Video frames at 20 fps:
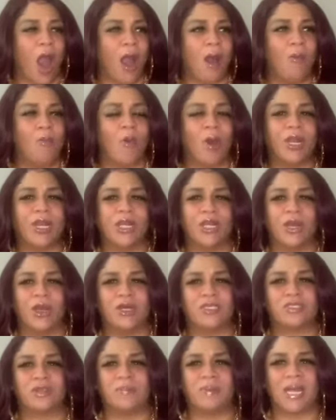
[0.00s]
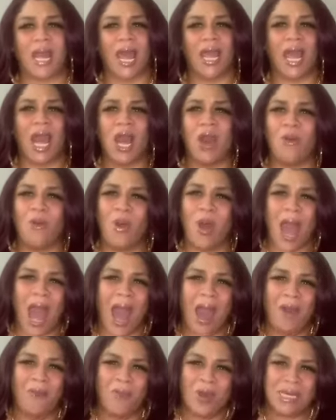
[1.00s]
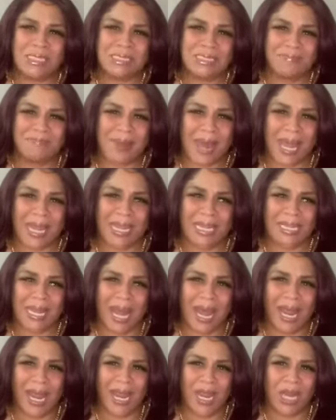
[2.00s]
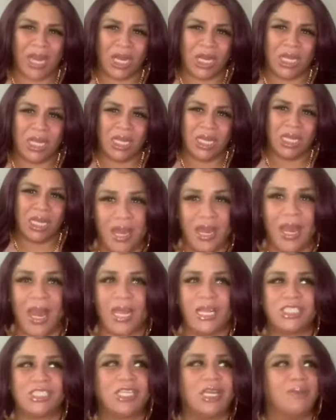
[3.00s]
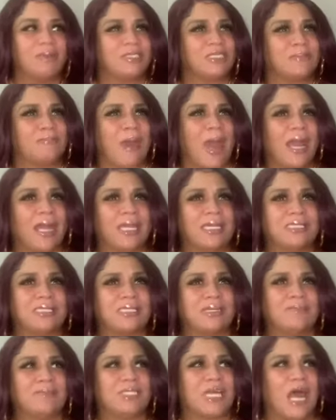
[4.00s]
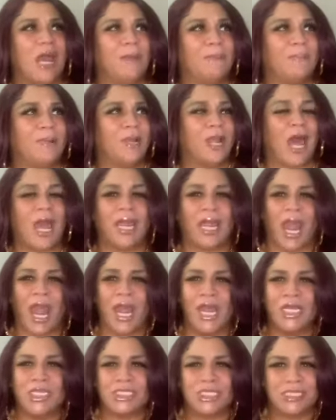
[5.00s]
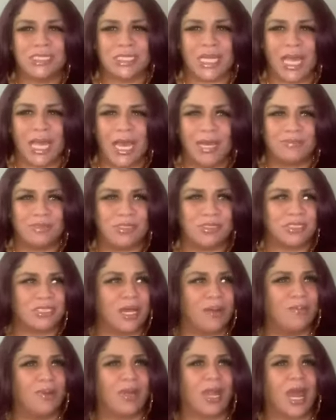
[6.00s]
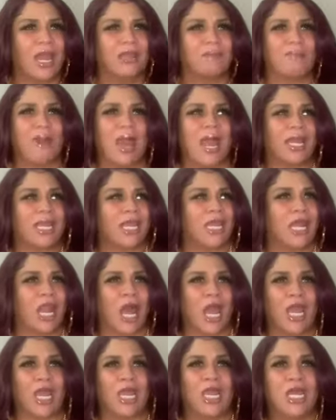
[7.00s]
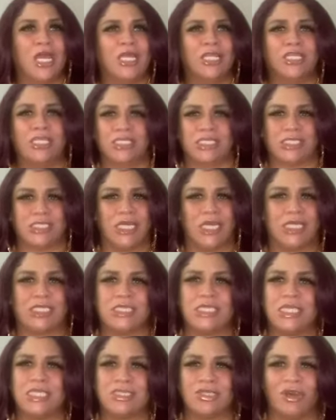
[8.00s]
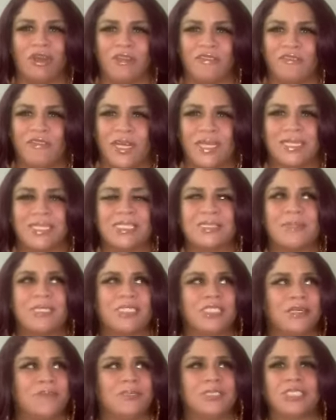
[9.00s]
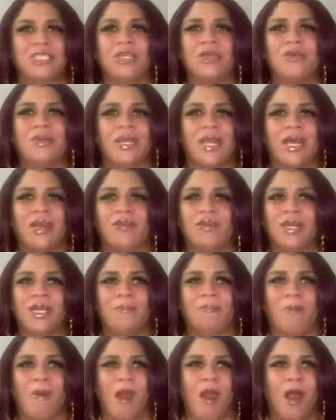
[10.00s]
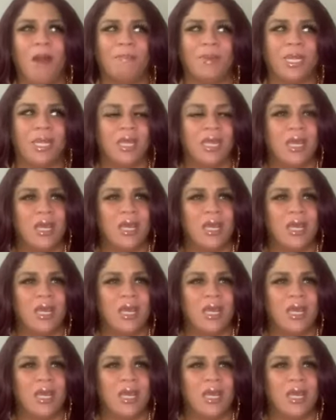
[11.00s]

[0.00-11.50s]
one of the girls gonna be like, oh, well, how was it back in that era? Like, she was back in some type of, like, ancient times or something, or, like, back in, like, the 60s or the 50s. And you literally probably,